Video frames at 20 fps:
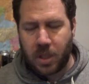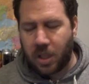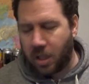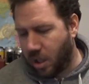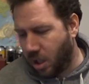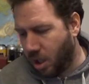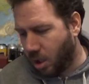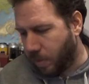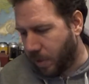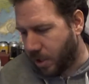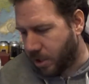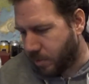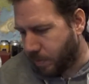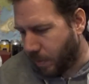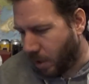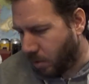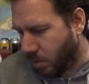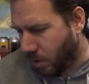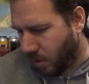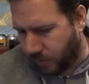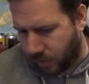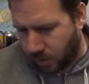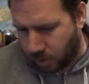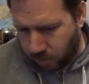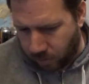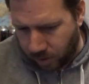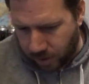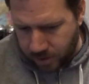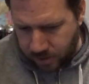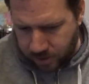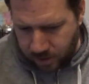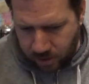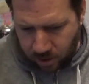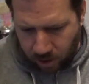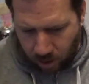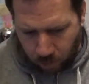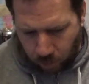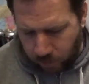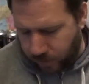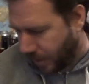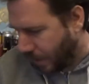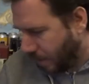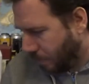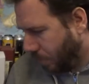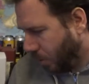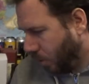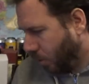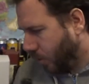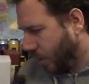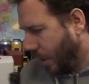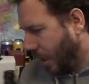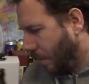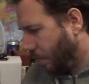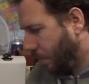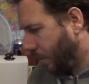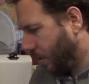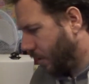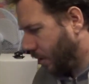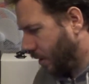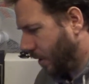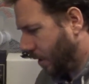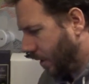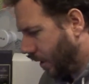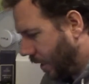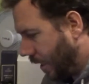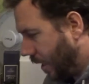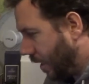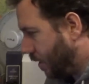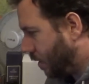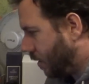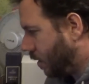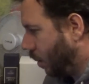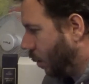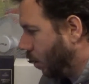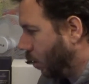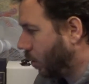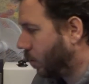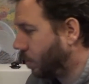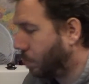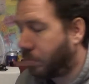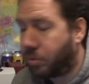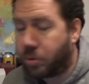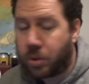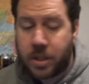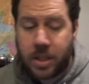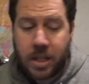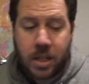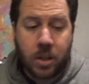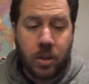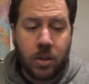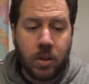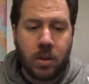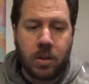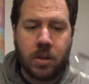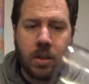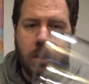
little bit of smoke, nothing crazy. I want that bottle cap. It looks pretty good.